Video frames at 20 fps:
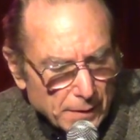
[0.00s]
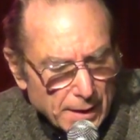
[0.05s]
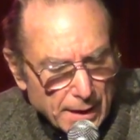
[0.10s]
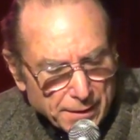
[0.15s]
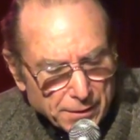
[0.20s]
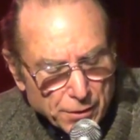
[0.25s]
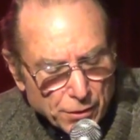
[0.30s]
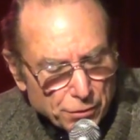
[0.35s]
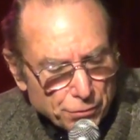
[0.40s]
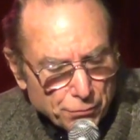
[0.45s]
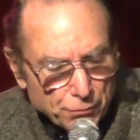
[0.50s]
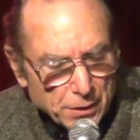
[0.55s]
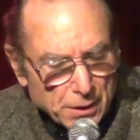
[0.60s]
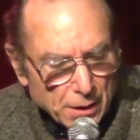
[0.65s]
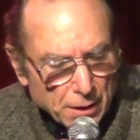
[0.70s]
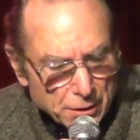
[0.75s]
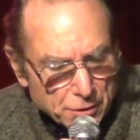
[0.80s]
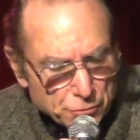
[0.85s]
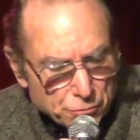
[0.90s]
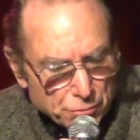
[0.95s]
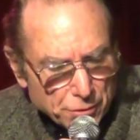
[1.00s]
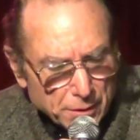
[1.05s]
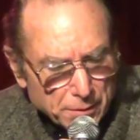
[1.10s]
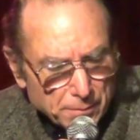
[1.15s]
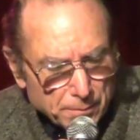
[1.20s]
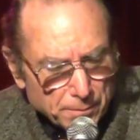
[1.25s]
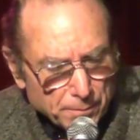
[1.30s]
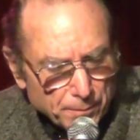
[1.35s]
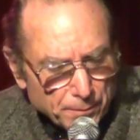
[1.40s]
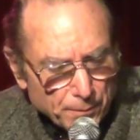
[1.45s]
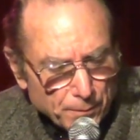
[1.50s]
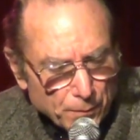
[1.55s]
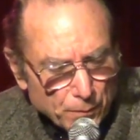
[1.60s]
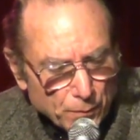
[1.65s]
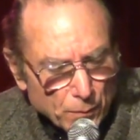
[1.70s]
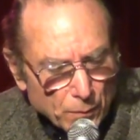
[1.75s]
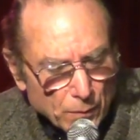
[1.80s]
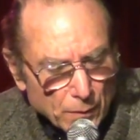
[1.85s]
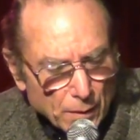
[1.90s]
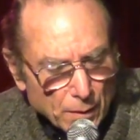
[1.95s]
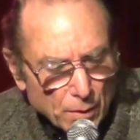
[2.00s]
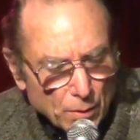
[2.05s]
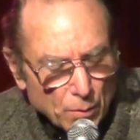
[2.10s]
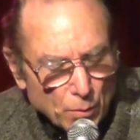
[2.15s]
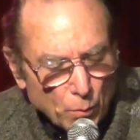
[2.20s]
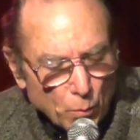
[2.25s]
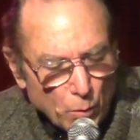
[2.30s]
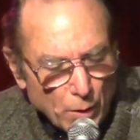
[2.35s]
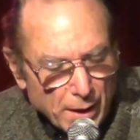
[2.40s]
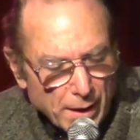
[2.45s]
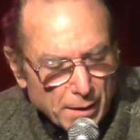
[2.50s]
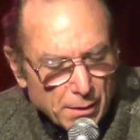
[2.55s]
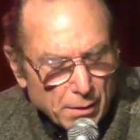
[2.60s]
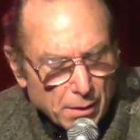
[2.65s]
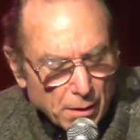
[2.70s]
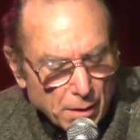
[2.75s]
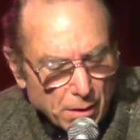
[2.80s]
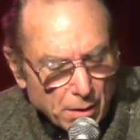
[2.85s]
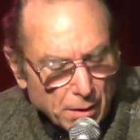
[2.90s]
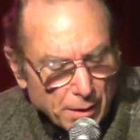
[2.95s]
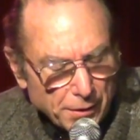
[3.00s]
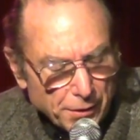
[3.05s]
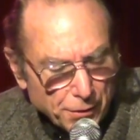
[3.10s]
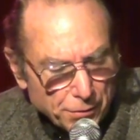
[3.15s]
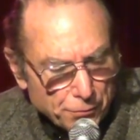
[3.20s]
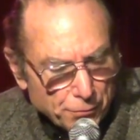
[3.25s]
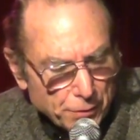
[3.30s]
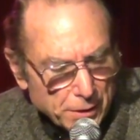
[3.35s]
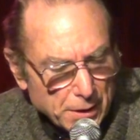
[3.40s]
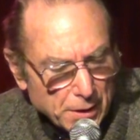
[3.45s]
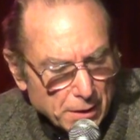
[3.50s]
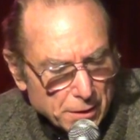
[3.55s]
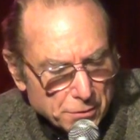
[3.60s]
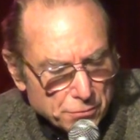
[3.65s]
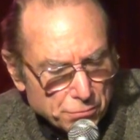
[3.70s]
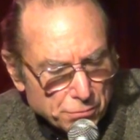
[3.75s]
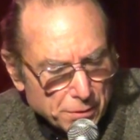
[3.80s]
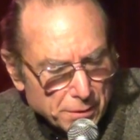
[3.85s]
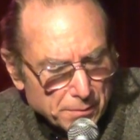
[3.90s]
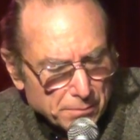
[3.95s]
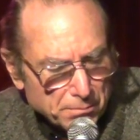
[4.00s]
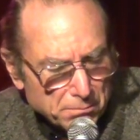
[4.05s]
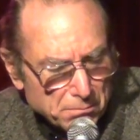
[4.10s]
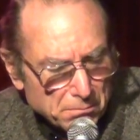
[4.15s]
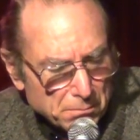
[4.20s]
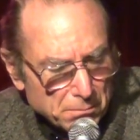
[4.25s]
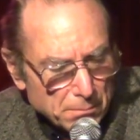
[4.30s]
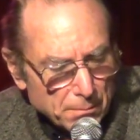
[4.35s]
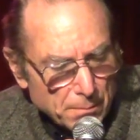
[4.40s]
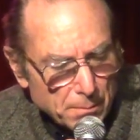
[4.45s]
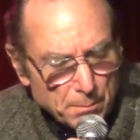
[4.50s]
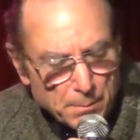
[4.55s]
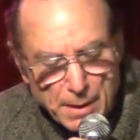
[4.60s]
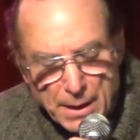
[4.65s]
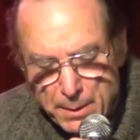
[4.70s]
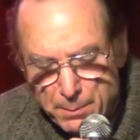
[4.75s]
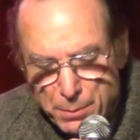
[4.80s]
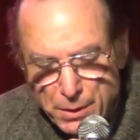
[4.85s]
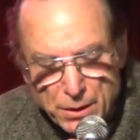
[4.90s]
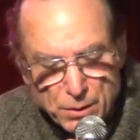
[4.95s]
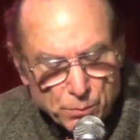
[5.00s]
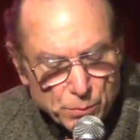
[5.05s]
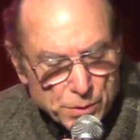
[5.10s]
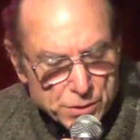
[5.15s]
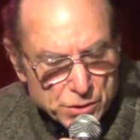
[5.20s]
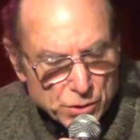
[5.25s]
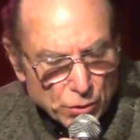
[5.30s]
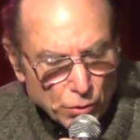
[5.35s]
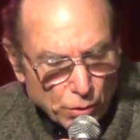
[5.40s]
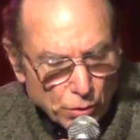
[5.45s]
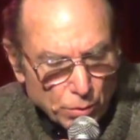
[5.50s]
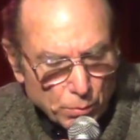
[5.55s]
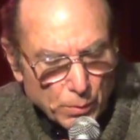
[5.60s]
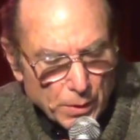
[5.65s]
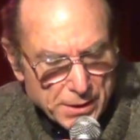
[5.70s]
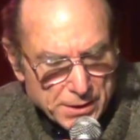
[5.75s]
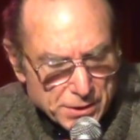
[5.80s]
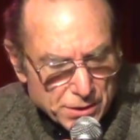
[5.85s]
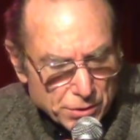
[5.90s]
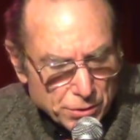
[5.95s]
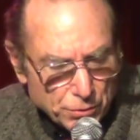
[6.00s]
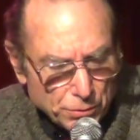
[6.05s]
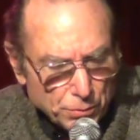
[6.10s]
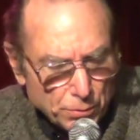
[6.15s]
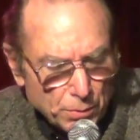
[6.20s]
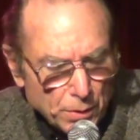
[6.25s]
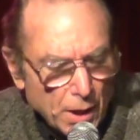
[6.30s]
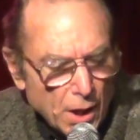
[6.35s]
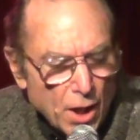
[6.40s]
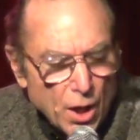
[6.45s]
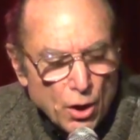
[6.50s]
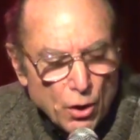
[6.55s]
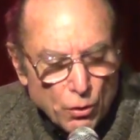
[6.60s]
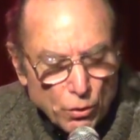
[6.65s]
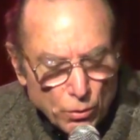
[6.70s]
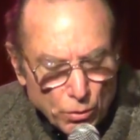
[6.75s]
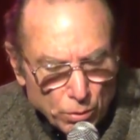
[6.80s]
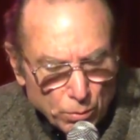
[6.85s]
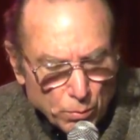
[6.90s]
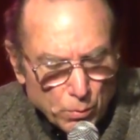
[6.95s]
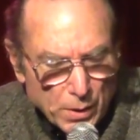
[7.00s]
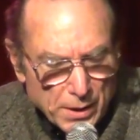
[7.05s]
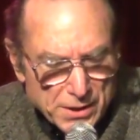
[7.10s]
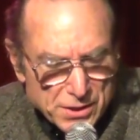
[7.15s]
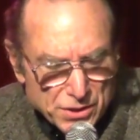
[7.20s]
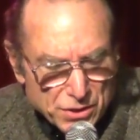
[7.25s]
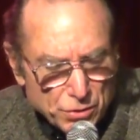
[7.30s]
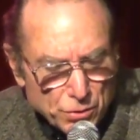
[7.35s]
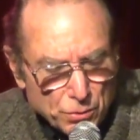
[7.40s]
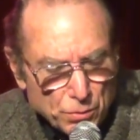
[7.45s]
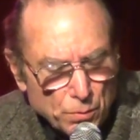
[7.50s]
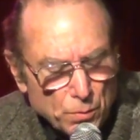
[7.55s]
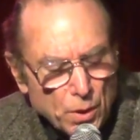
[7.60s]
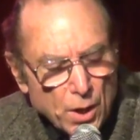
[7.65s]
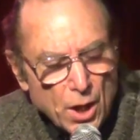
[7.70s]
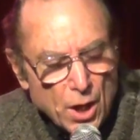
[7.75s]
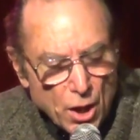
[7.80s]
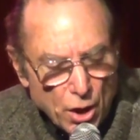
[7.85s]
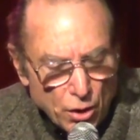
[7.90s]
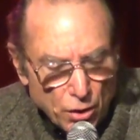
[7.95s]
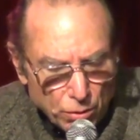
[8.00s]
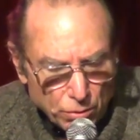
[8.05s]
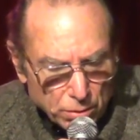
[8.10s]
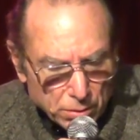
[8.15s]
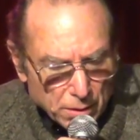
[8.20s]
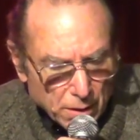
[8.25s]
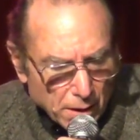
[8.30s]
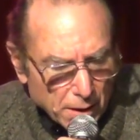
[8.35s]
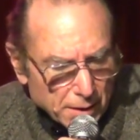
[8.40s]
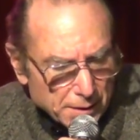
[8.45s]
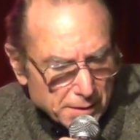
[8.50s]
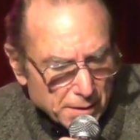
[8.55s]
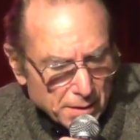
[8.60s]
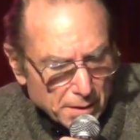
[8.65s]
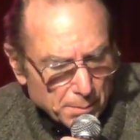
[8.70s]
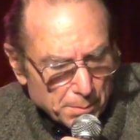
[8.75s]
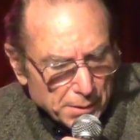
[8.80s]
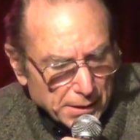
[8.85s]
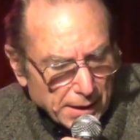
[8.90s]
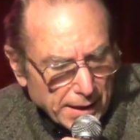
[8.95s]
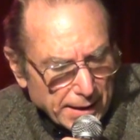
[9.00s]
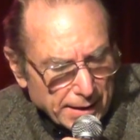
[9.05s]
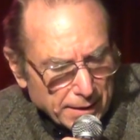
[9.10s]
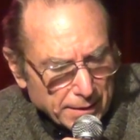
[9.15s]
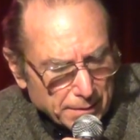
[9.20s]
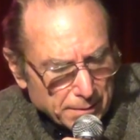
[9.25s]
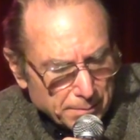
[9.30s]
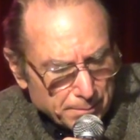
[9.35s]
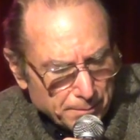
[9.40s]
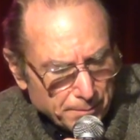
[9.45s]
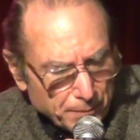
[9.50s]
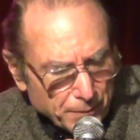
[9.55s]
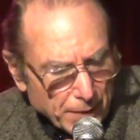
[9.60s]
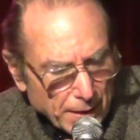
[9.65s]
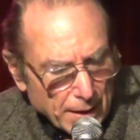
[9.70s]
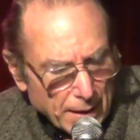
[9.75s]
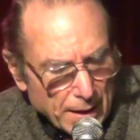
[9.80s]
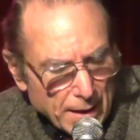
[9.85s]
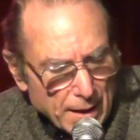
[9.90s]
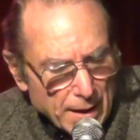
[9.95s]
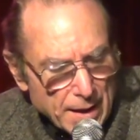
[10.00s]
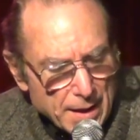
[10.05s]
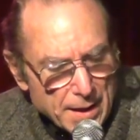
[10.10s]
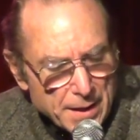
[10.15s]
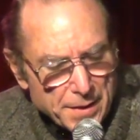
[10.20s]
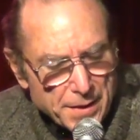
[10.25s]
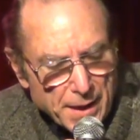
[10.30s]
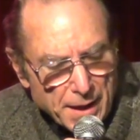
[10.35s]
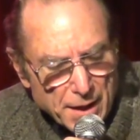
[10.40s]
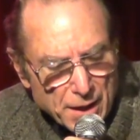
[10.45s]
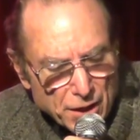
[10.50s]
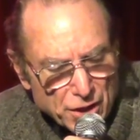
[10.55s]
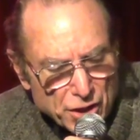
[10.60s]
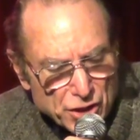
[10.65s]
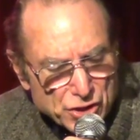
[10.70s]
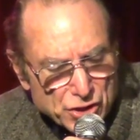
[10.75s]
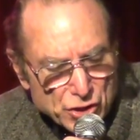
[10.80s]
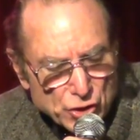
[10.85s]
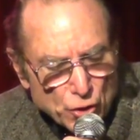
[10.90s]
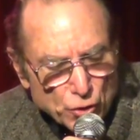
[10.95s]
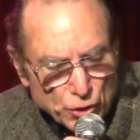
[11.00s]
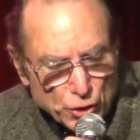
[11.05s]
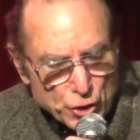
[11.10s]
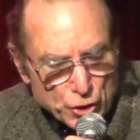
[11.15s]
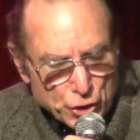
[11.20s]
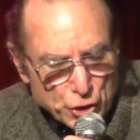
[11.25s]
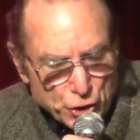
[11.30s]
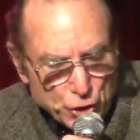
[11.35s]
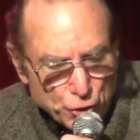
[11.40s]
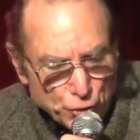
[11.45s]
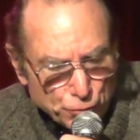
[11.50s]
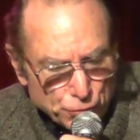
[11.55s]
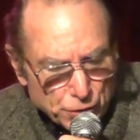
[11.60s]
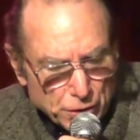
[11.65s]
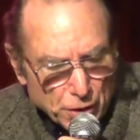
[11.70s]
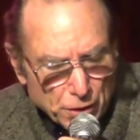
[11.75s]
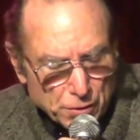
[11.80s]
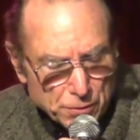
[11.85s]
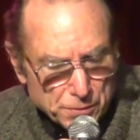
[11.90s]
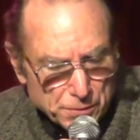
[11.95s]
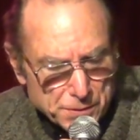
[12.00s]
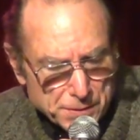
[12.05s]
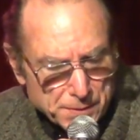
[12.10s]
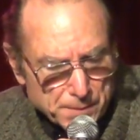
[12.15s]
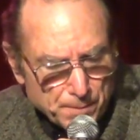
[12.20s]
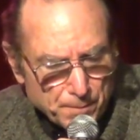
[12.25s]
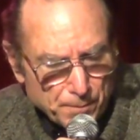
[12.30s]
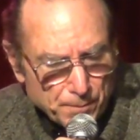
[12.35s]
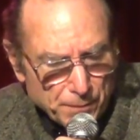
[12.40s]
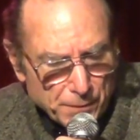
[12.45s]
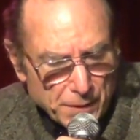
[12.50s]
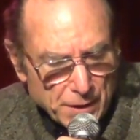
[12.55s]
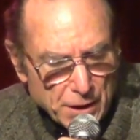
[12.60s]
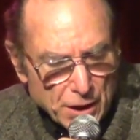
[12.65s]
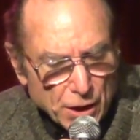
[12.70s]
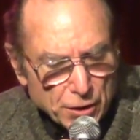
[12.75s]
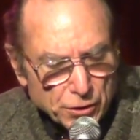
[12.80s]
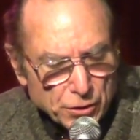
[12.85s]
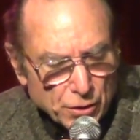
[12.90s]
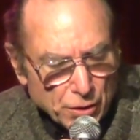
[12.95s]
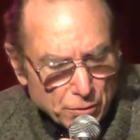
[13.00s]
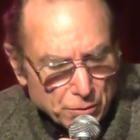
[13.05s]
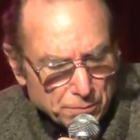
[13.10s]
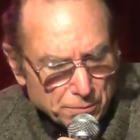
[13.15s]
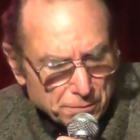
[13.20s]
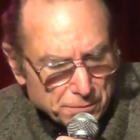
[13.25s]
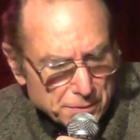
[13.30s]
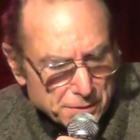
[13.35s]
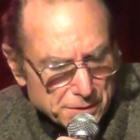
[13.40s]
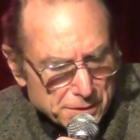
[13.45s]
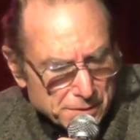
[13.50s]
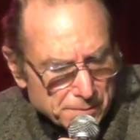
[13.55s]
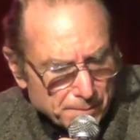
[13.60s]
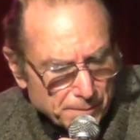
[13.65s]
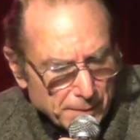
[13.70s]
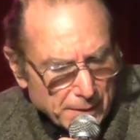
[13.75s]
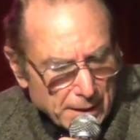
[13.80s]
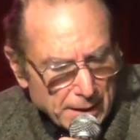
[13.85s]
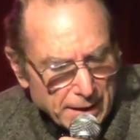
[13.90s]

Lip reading: Then the 300. Where are the 300? Maybe it was always two, always two. Hold on to the plank. They are the sconosciutos, the unknowns,